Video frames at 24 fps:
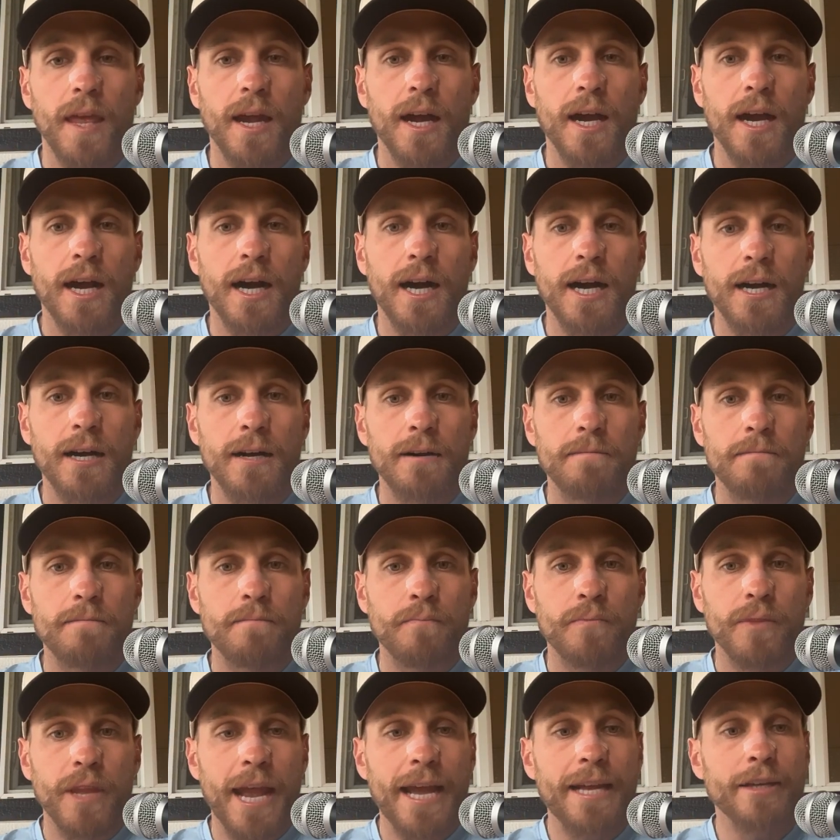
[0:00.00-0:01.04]

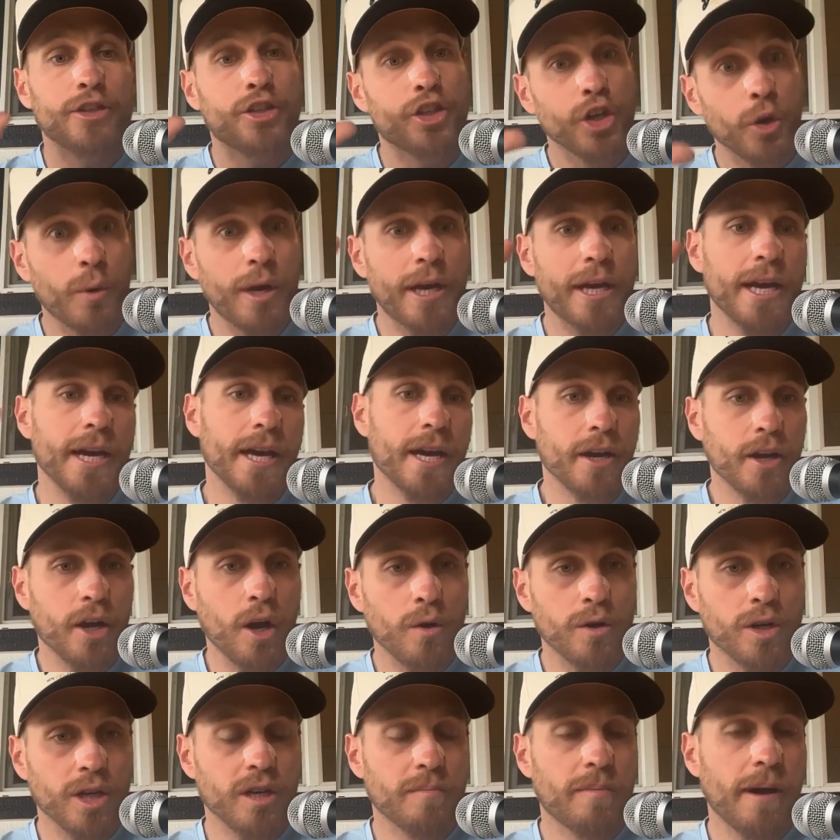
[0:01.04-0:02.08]
And doing it in a
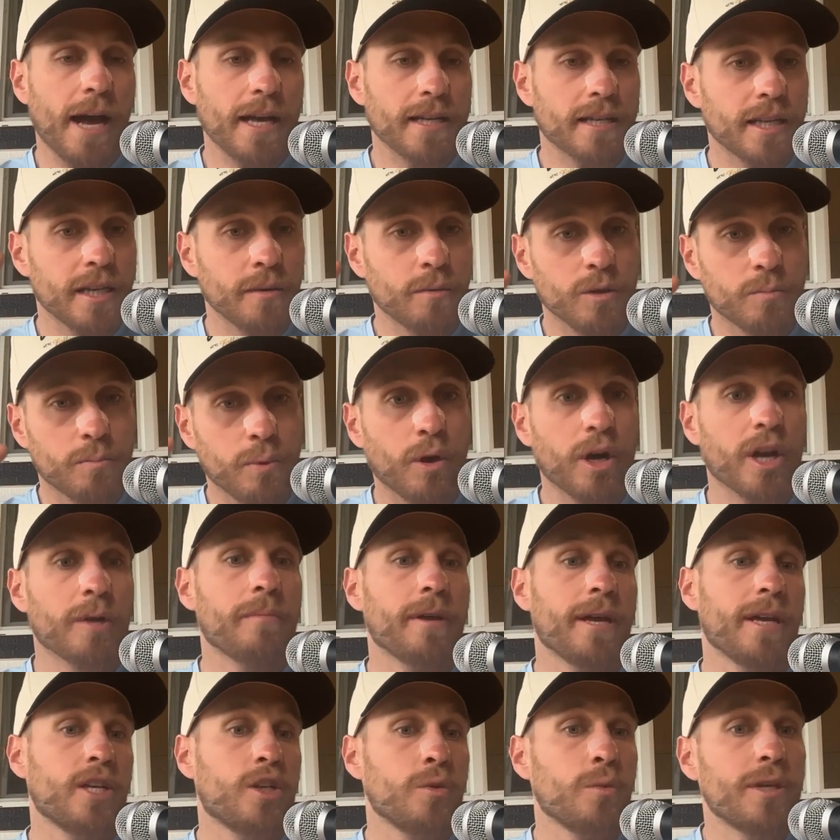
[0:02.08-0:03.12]
coaching capacity was putting me
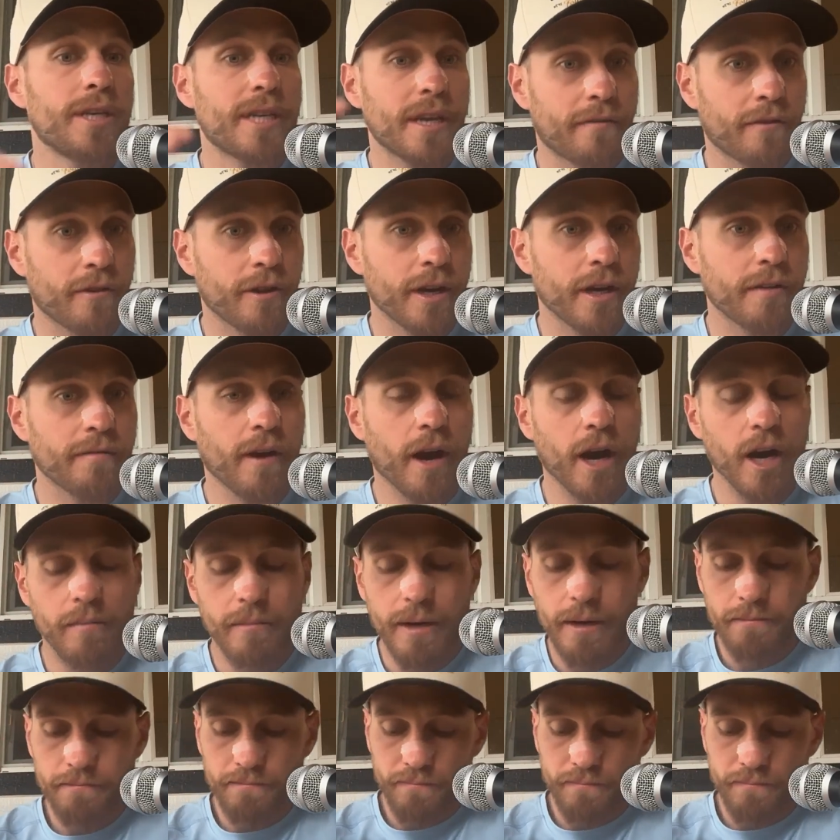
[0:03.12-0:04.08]
into a different environment.